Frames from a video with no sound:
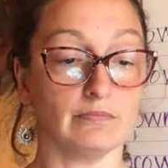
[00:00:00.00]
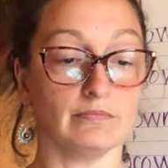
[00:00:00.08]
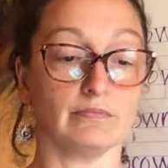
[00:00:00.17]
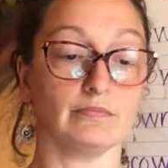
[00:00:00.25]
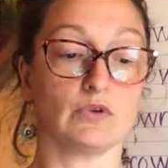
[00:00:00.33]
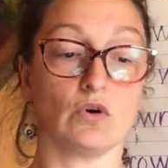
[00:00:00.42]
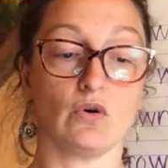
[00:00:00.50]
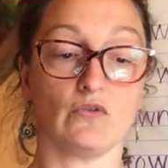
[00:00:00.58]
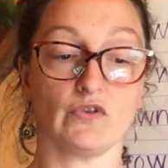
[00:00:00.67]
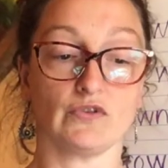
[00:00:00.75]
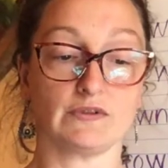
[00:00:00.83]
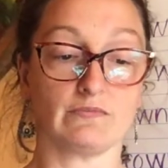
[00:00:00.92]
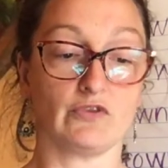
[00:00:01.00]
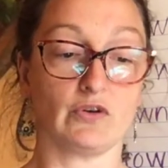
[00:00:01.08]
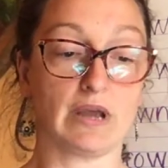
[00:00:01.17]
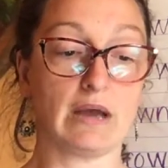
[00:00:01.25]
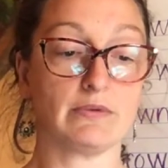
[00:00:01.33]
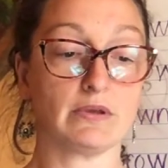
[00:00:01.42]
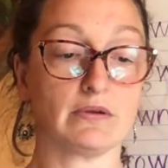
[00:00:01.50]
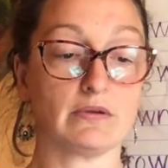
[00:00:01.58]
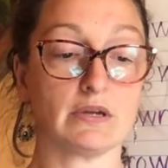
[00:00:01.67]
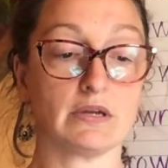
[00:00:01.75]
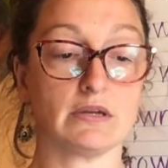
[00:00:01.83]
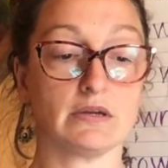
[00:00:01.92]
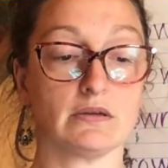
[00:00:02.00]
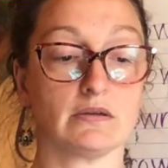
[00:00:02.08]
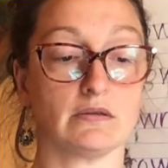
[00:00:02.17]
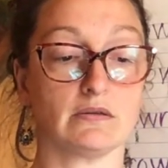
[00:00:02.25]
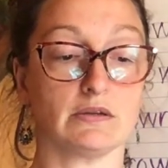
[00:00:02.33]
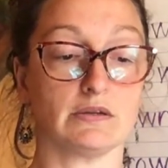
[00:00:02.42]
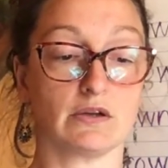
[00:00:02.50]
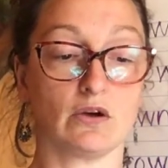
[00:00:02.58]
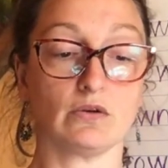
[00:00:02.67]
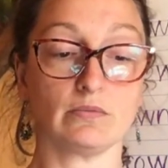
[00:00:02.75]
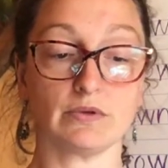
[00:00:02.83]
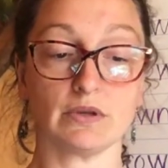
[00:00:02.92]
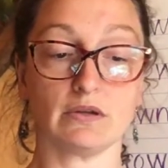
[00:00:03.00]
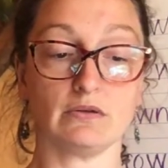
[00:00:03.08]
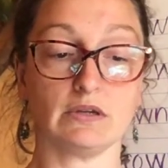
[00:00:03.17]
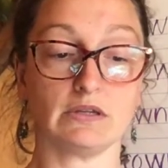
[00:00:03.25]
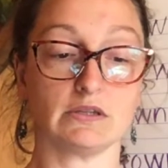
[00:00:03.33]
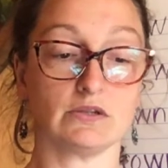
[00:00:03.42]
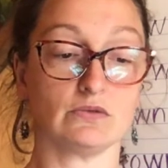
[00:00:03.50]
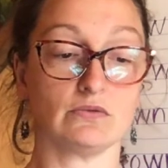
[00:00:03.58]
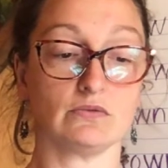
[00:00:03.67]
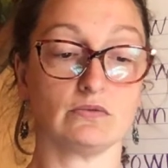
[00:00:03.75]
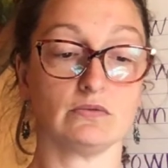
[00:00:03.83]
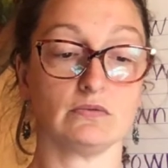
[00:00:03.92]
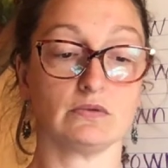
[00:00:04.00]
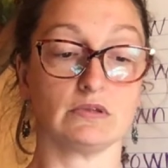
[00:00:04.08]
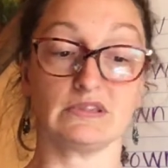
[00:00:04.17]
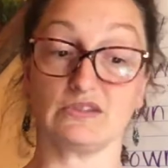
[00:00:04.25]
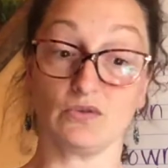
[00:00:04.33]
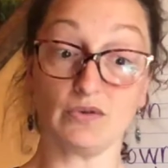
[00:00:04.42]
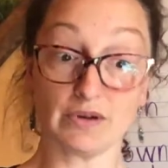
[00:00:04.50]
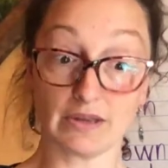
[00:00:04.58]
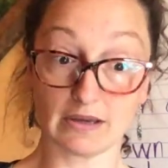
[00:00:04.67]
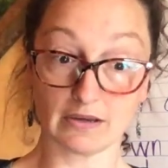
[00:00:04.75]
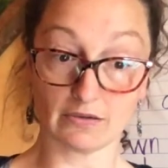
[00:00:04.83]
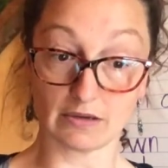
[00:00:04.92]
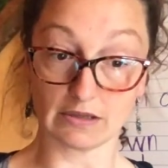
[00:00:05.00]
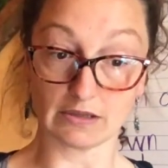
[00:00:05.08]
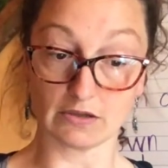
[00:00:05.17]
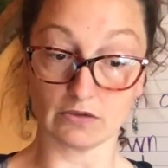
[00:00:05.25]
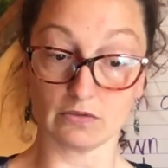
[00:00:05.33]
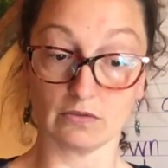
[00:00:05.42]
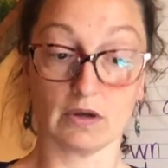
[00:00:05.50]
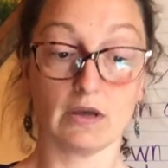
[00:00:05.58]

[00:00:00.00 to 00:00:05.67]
Go over some vocabulary, the decodable that you need to do, the story that you need to do,